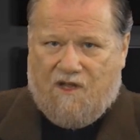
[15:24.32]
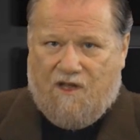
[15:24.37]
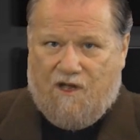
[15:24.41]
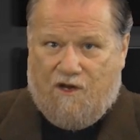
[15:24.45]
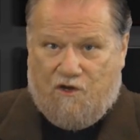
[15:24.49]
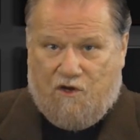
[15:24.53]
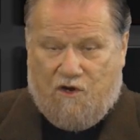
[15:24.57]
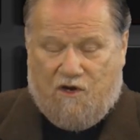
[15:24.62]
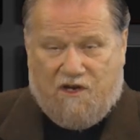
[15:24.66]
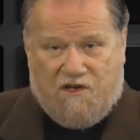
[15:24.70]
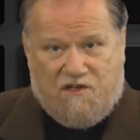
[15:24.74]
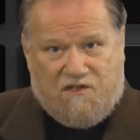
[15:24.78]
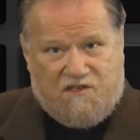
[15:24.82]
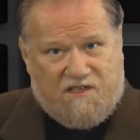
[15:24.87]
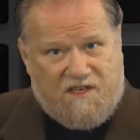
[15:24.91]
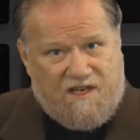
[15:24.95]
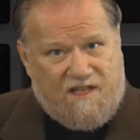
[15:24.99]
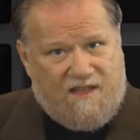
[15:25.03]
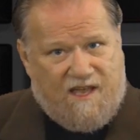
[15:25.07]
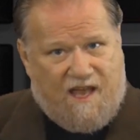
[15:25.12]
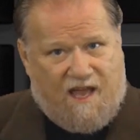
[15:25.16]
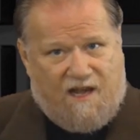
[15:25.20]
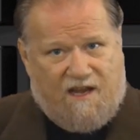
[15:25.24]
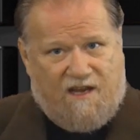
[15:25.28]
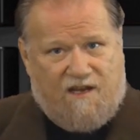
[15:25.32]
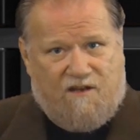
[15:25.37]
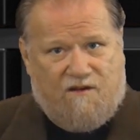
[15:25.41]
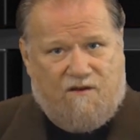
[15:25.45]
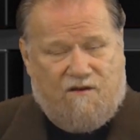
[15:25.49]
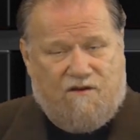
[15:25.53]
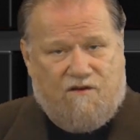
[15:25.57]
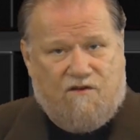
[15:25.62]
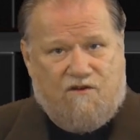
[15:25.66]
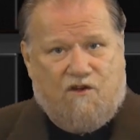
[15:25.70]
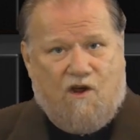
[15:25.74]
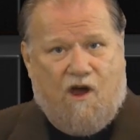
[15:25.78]
And you can see that
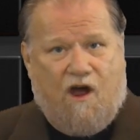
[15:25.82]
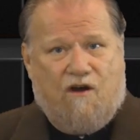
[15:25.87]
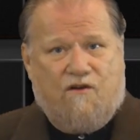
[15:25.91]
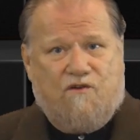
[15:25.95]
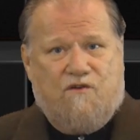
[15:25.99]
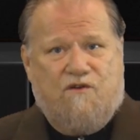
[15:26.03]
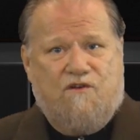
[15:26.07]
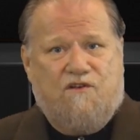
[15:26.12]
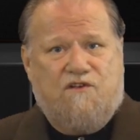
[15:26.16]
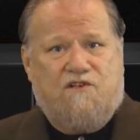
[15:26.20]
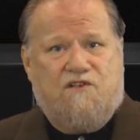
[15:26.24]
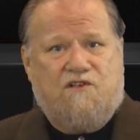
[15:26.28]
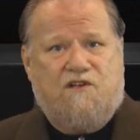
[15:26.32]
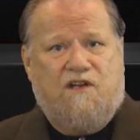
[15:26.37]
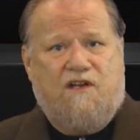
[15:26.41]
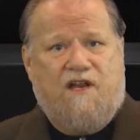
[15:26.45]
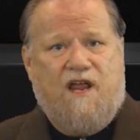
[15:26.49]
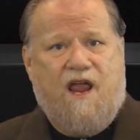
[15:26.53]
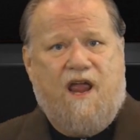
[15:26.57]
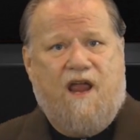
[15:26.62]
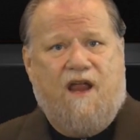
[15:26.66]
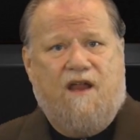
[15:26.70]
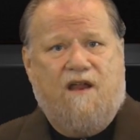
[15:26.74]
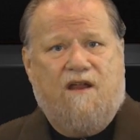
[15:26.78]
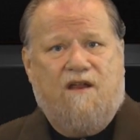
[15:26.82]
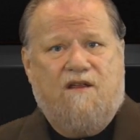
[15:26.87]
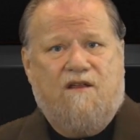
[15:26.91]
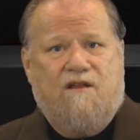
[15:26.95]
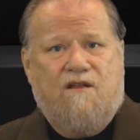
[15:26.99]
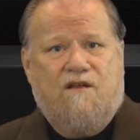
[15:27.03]
in doctrines today.